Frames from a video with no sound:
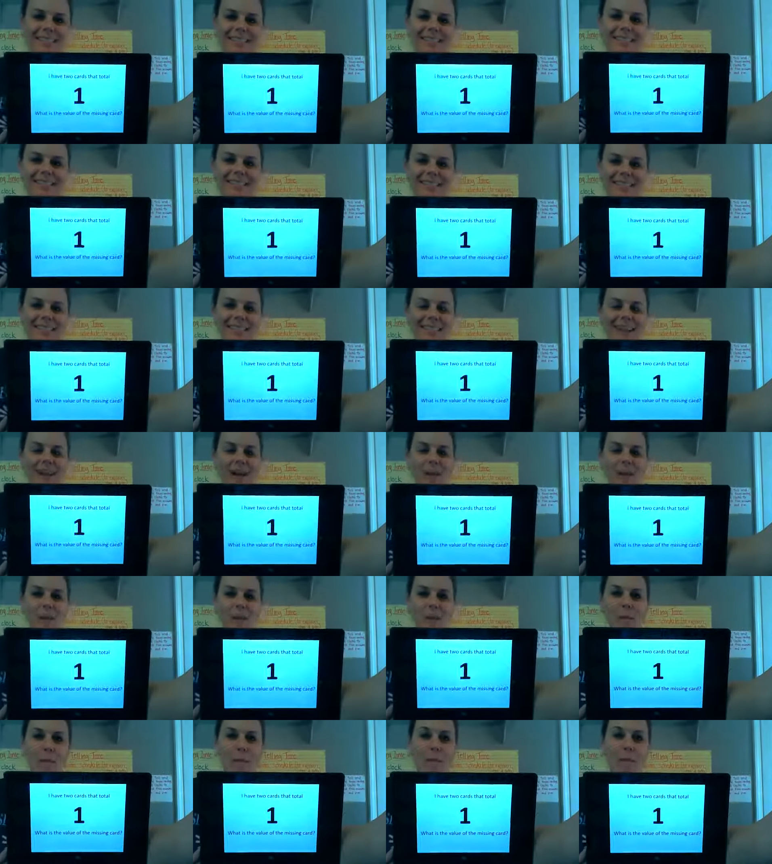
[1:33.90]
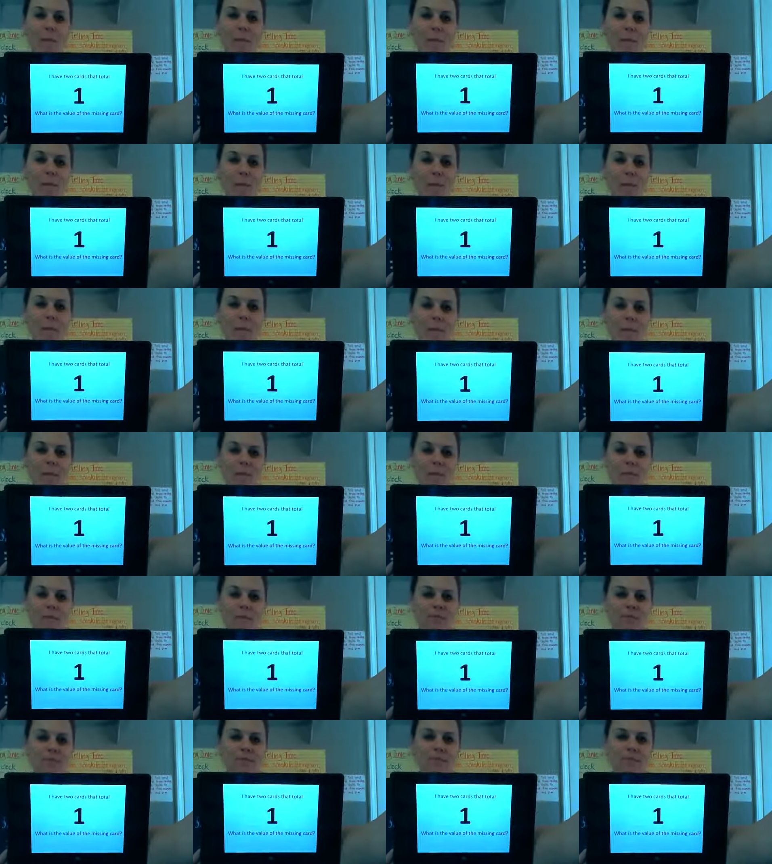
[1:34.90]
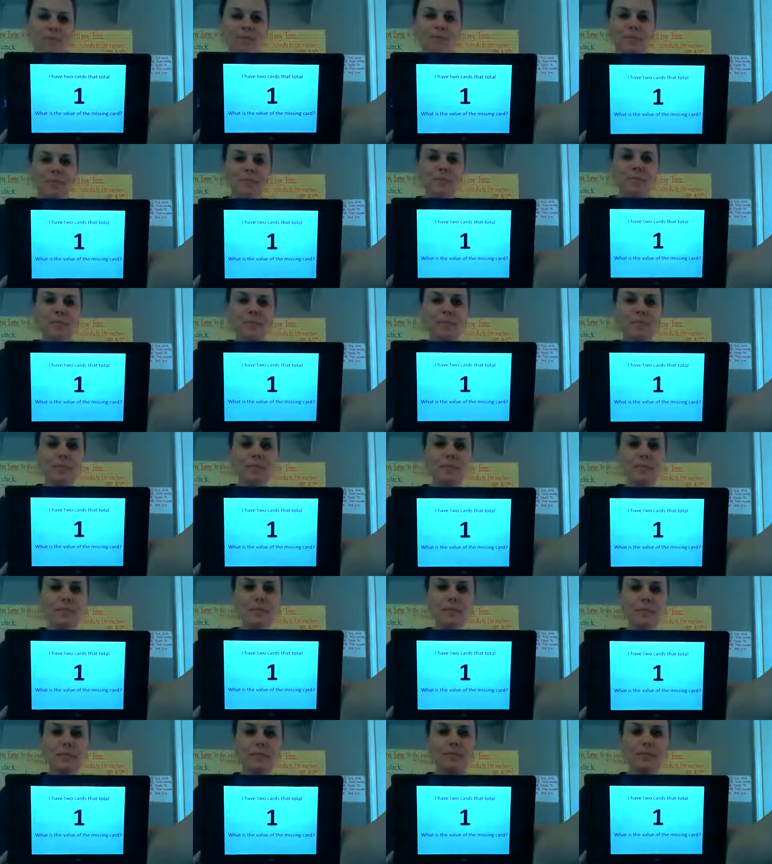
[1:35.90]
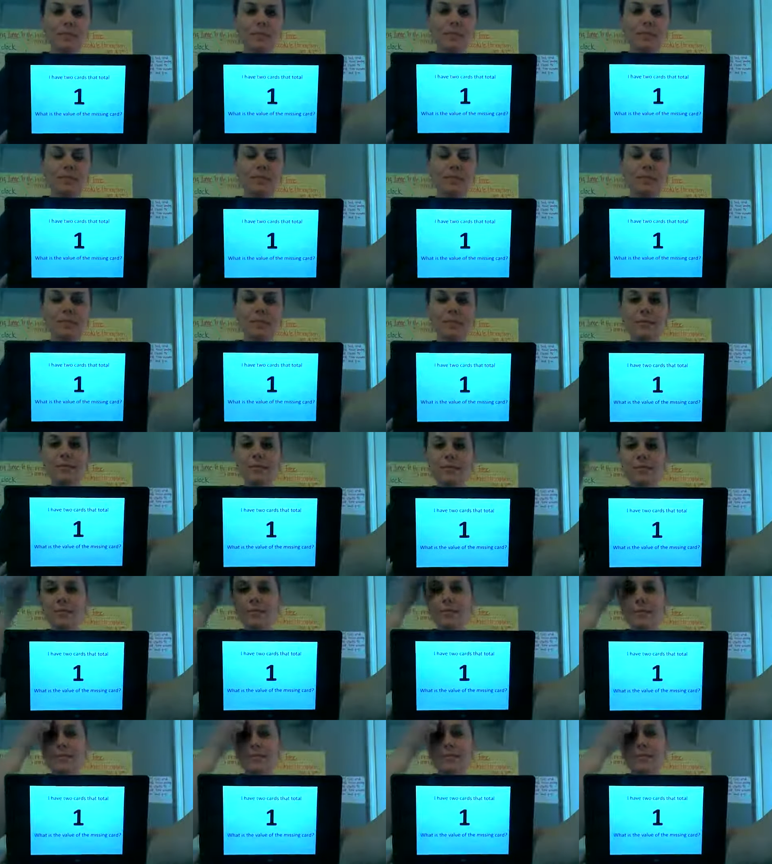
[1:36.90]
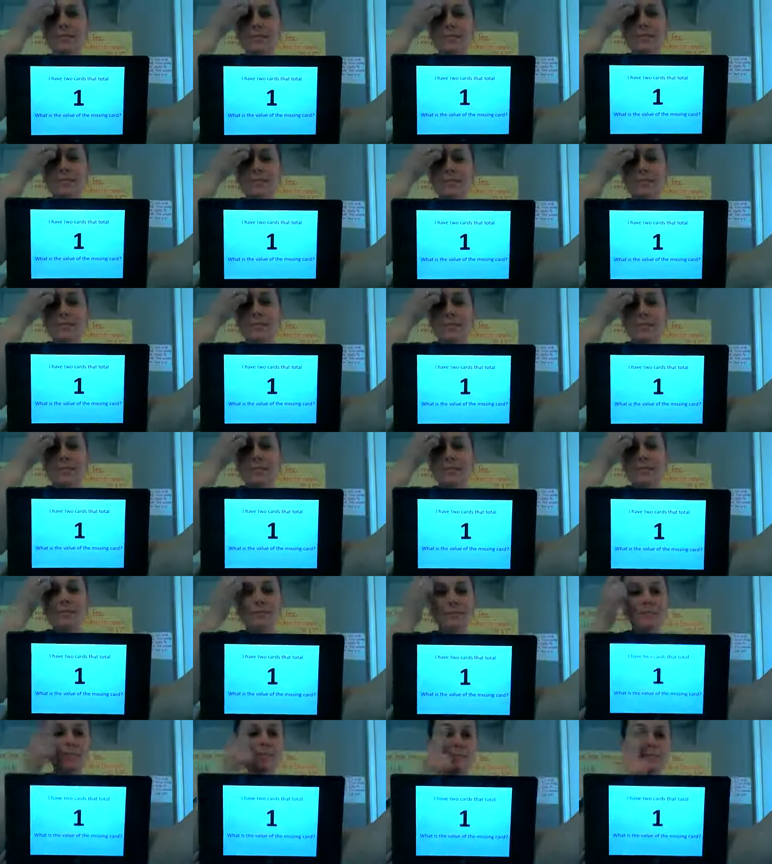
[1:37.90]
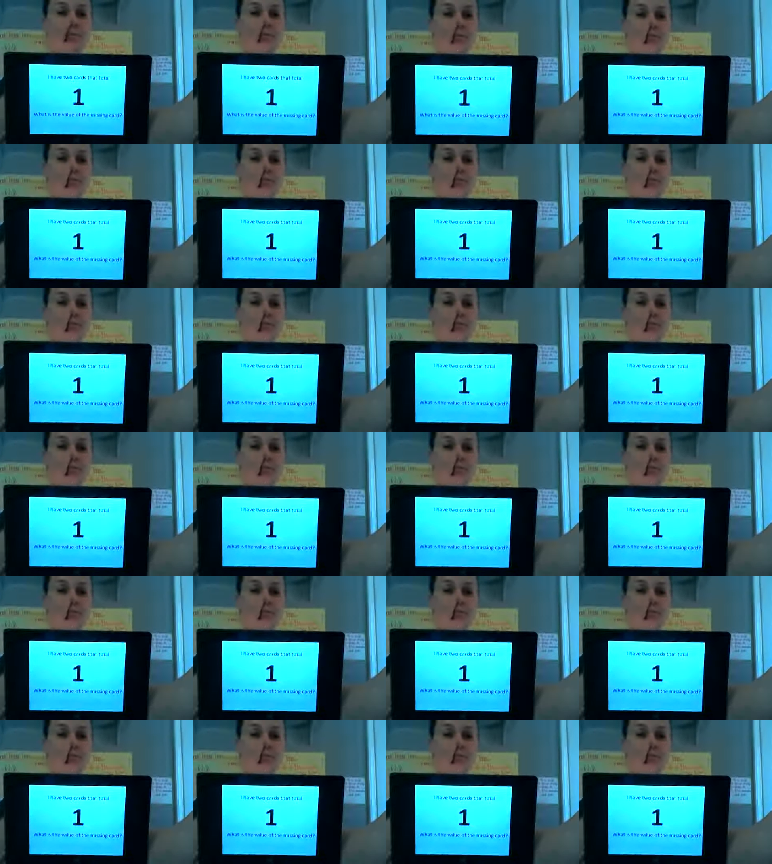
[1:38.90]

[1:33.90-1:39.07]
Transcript: I have 2 cards that total 1. What is the value of the missing card?